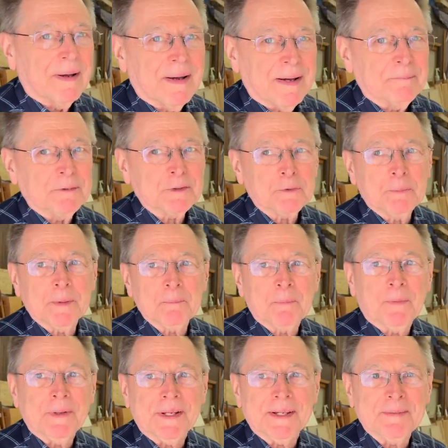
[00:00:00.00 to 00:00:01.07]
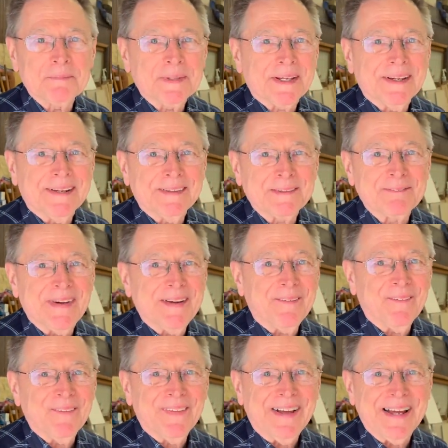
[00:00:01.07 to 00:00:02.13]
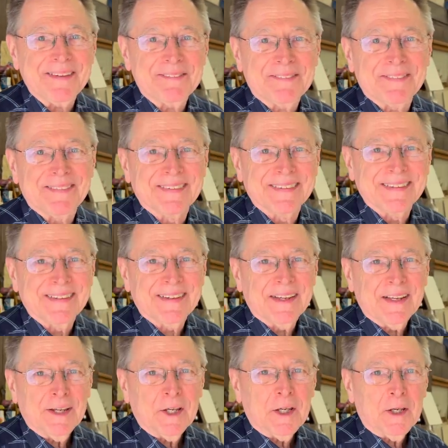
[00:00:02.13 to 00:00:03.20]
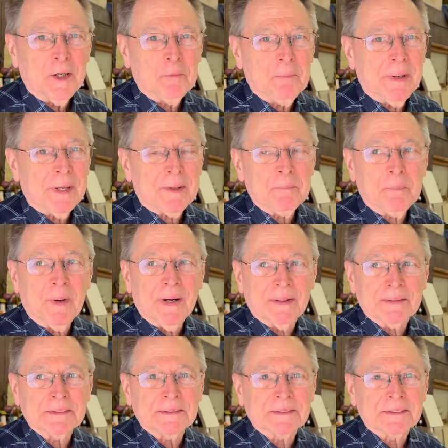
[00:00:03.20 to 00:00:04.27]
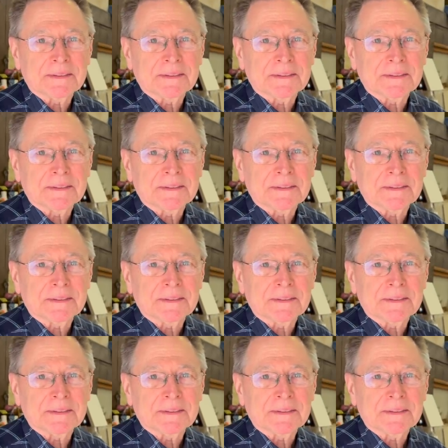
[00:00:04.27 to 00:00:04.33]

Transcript: I've just been putting them together my whole life. Really? And making parts.